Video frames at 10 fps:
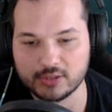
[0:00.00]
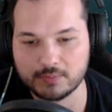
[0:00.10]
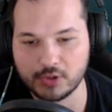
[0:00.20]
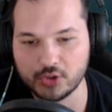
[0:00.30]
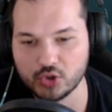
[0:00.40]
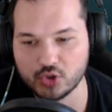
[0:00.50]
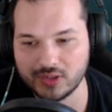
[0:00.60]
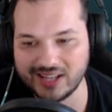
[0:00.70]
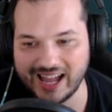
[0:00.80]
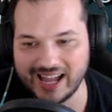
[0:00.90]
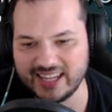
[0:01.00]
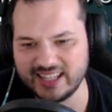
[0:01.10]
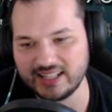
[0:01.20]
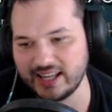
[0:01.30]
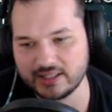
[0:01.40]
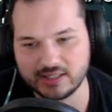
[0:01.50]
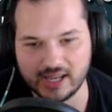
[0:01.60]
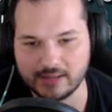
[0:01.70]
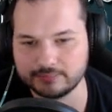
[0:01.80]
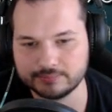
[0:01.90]
as per usual, I like,
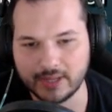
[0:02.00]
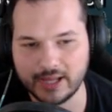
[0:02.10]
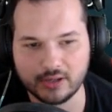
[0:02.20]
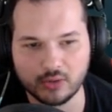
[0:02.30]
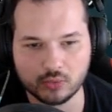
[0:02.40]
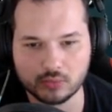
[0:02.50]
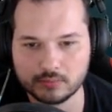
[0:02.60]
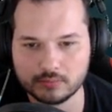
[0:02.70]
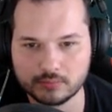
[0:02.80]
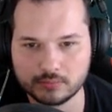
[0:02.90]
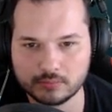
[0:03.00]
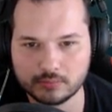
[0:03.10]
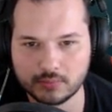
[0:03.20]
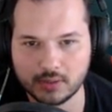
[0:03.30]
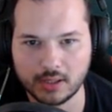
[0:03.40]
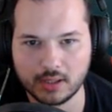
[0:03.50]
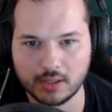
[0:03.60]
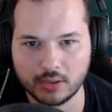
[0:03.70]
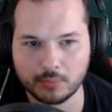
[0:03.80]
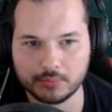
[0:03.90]
yeah, I know.
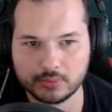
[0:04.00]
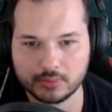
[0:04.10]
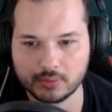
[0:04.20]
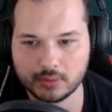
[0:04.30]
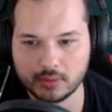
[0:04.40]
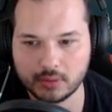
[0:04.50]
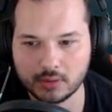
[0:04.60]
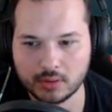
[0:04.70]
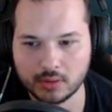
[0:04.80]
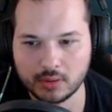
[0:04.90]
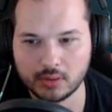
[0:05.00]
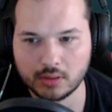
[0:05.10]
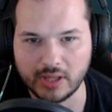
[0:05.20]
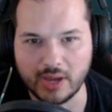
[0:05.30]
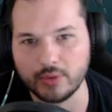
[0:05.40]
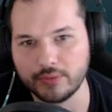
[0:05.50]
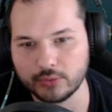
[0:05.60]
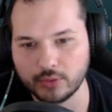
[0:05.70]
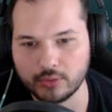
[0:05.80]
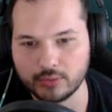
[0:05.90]
Uh, nope. Yeah, we have
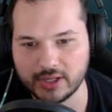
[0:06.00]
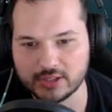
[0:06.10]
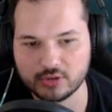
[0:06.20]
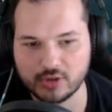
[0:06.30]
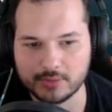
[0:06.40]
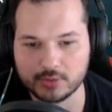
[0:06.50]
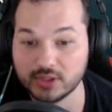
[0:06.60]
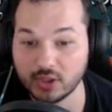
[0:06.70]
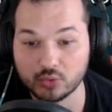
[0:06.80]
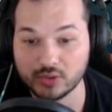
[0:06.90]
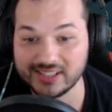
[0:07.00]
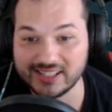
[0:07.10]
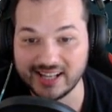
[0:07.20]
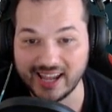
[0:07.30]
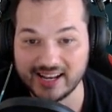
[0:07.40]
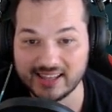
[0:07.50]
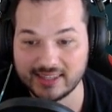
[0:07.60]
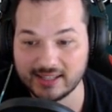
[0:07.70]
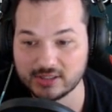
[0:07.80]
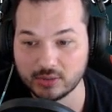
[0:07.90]
thirty-three Nexo Traps. We don't really need
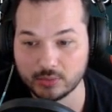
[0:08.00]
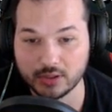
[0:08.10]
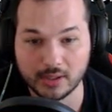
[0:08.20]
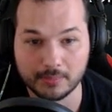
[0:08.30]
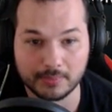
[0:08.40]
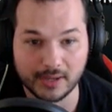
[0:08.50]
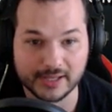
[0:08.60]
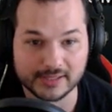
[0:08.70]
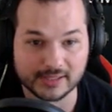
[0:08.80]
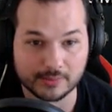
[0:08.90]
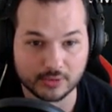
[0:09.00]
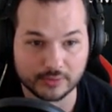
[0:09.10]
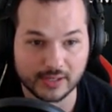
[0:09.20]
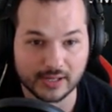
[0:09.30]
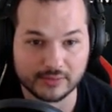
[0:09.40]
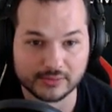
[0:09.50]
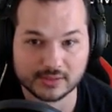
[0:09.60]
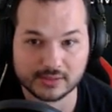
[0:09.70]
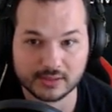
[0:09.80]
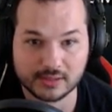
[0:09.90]
anything, we're gonna buy some
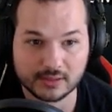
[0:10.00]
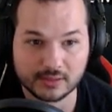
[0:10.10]
revives.